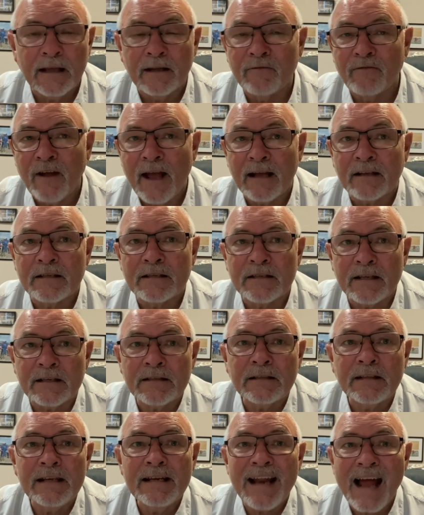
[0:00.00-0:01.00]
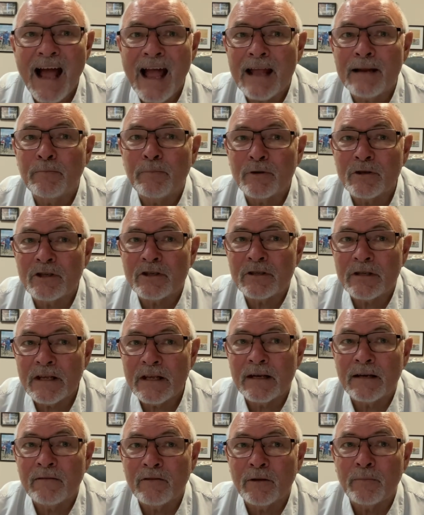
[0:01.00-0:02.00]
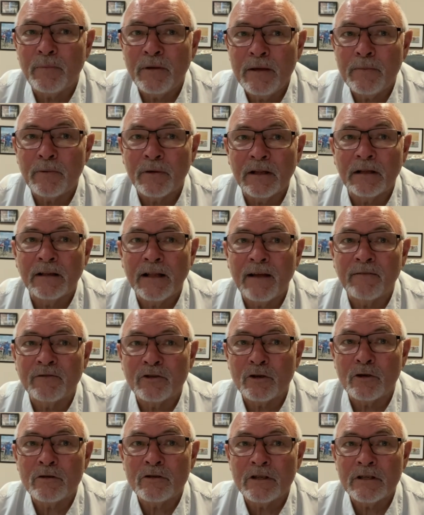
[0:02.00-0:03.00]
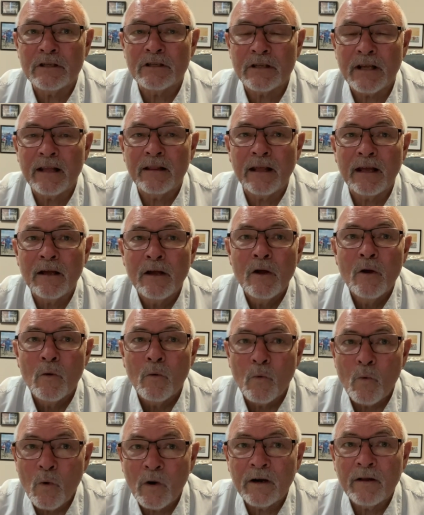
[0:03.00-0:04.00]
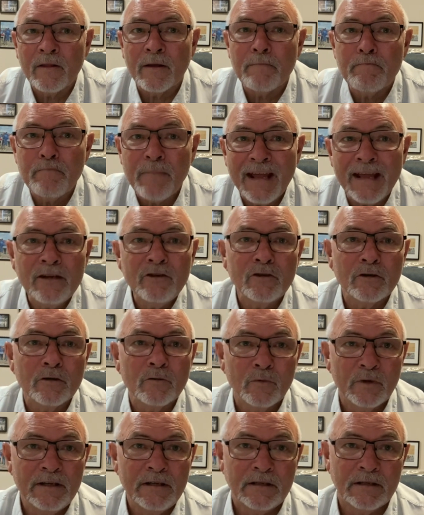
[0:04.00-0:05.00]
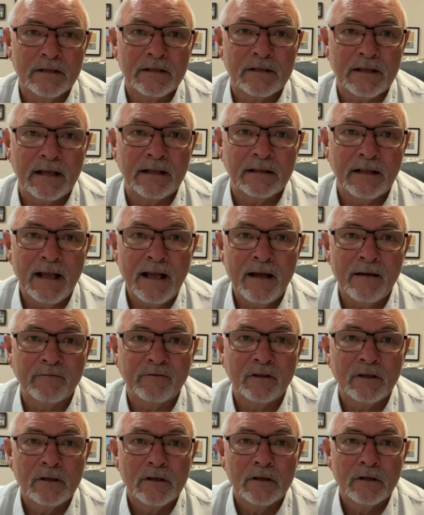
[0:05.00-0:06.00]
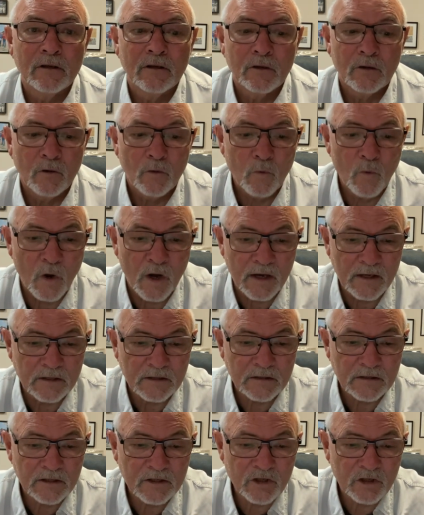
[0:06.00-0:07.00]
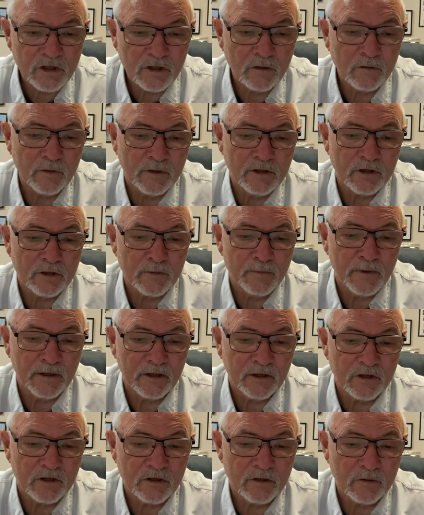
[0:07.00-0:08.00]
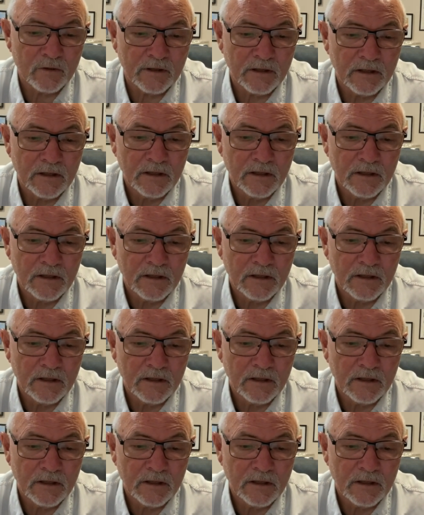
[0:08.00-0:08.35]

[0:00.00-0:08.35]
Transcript: In fact, 69% of the people that left churches say that one of the major reasons they left was the children's ministry.